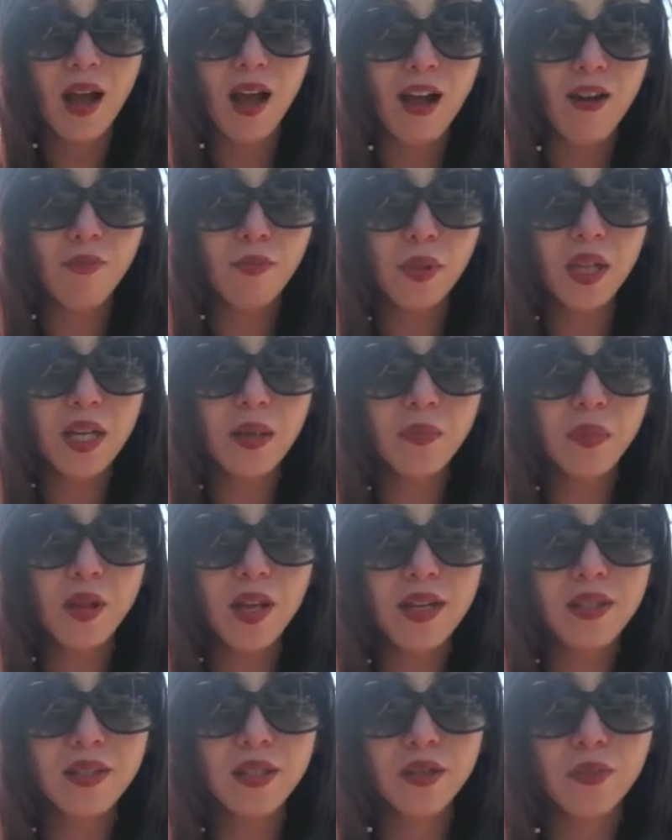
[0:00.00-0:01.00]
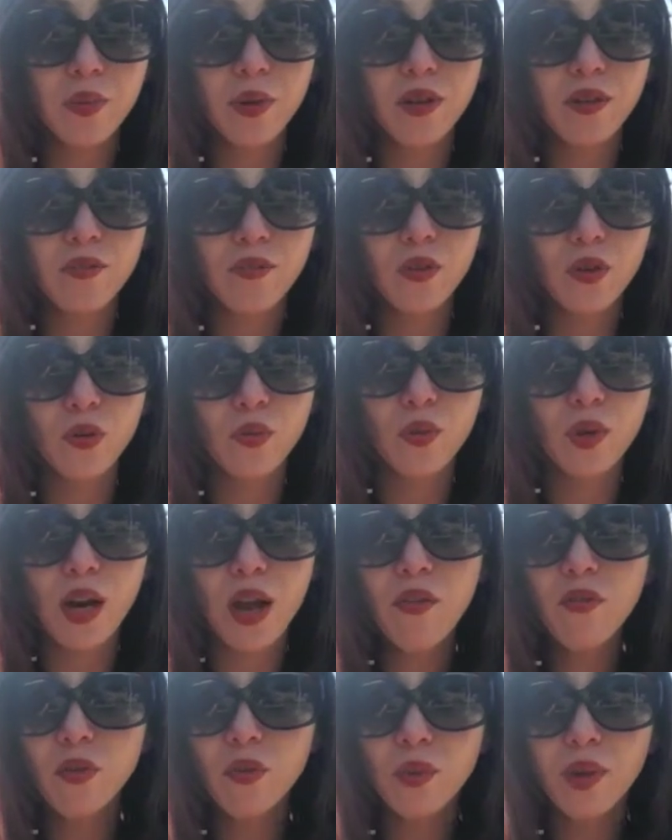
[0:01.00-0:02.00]
I've played places where, for
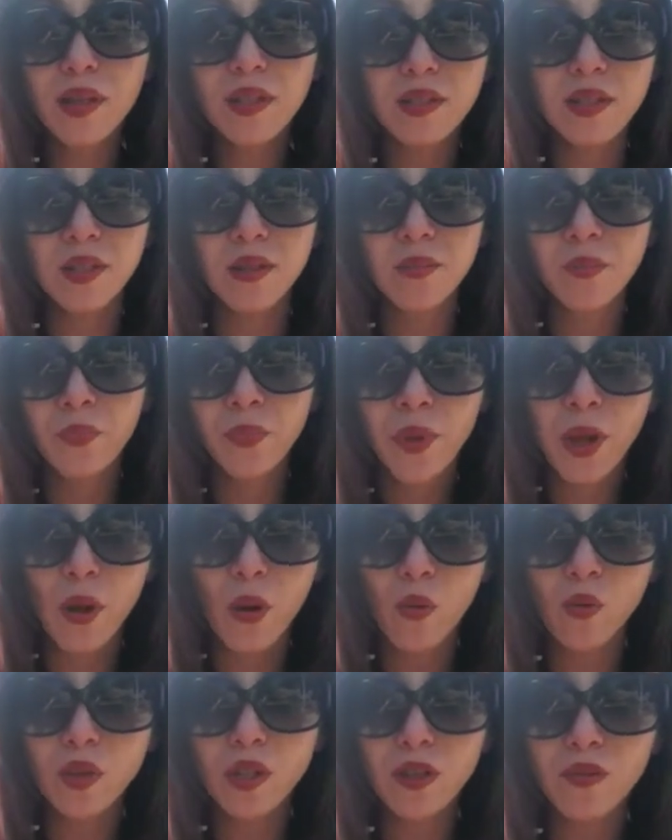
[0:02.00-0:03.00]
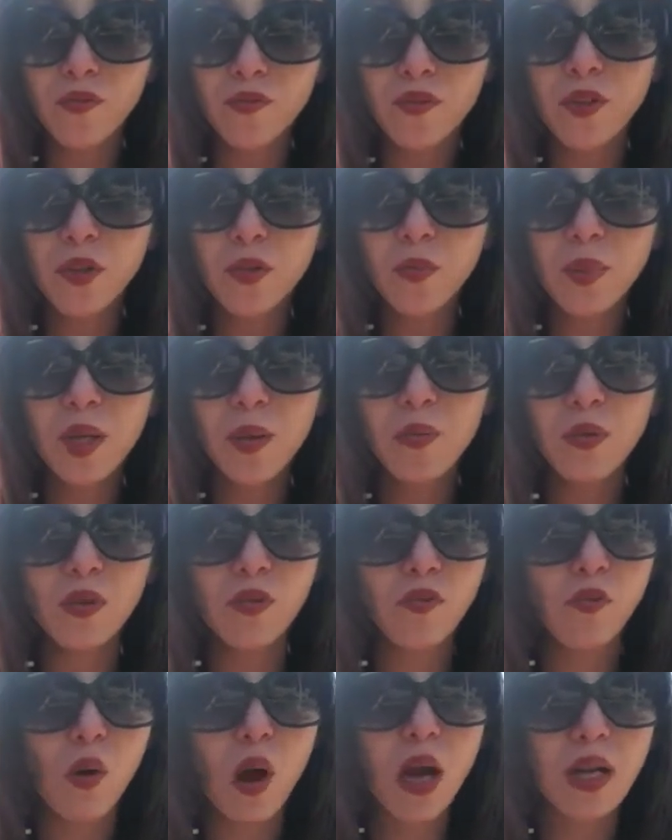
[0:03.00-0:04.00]
whatever reason, only a few
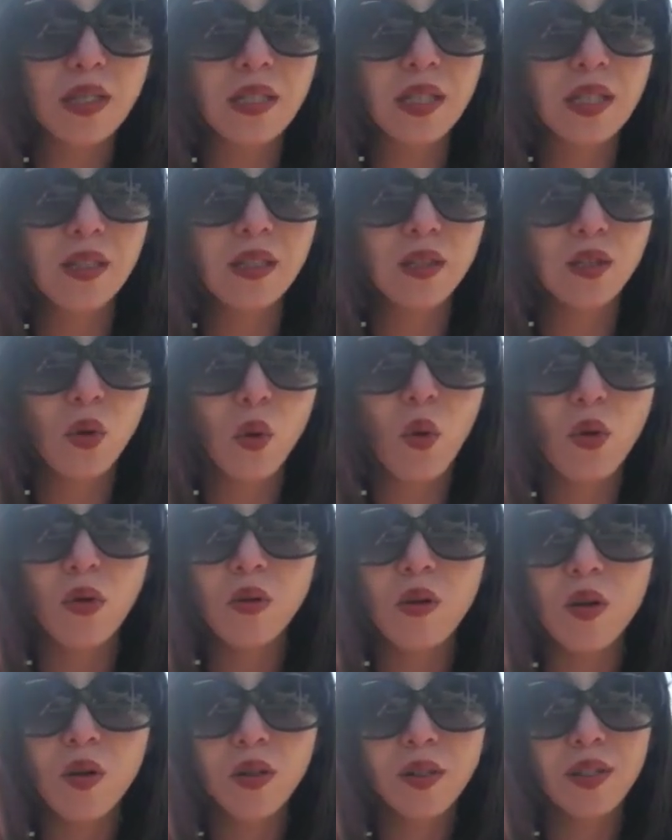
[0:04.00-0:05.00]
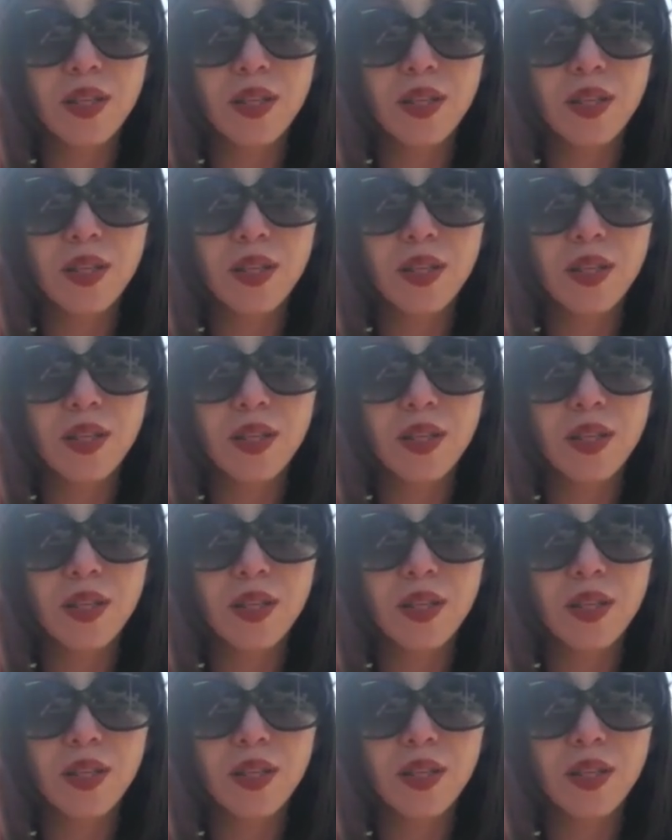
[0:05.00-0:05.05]
people have walked in the door on a